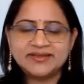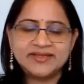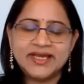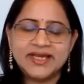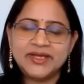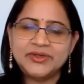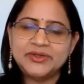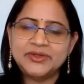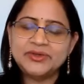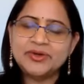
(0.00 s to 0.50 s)

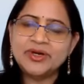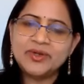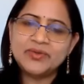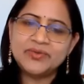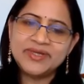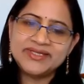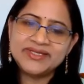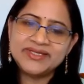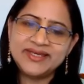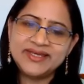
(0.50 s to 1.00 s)
Thank you all
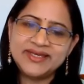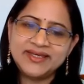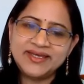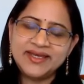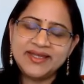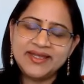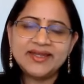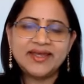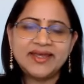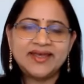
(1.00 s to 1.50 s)
once
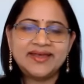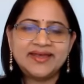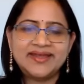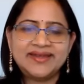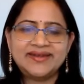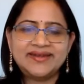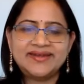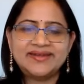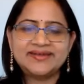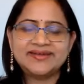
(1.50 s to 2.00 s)
again.
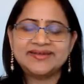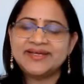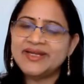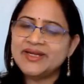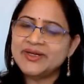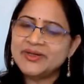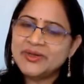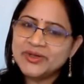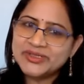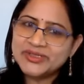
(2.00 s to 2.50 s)
And
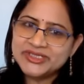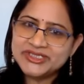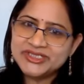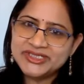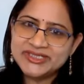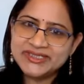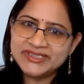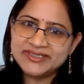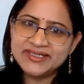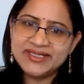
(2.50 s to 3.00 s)
Dr.
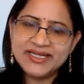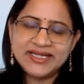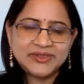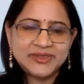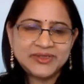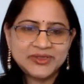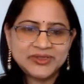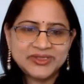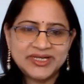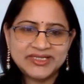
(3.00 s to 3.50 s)
Sheetal and
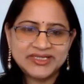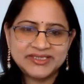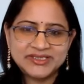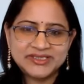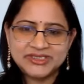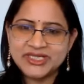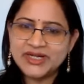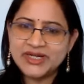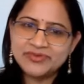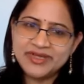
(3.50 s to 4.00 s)
Dr. Ajit,
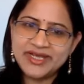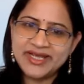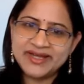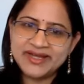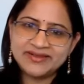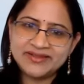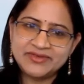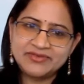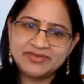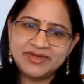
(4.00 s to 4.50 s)
shall we
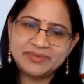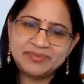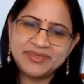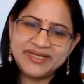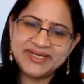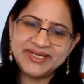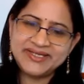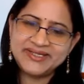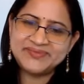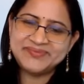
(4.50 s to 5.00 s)
end the
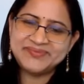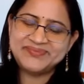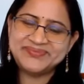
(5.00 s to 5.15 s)
webinar?